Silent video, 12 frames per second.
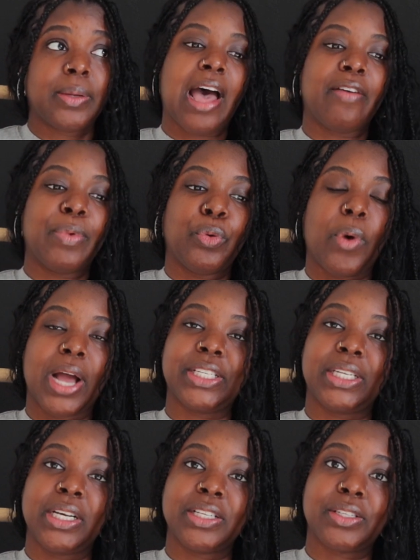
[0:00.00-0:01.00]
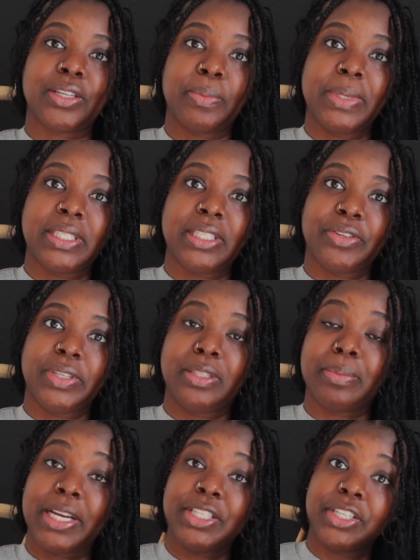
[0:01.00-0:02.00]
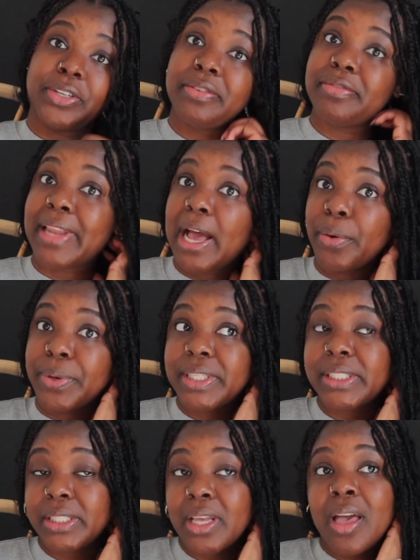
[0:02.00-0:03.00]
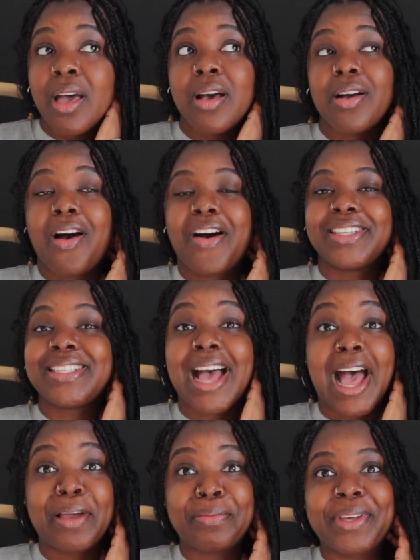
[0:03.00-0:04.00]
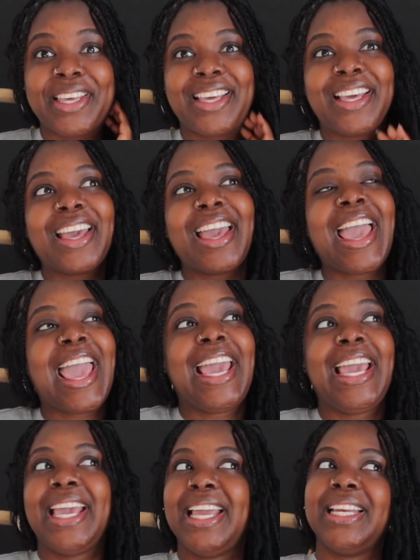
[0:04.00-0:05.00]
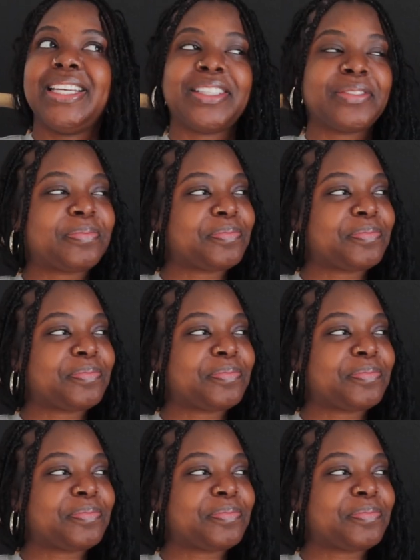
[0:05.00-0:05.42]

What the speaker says: I've been watching a sermon series by Jerry Flowers called Timing, and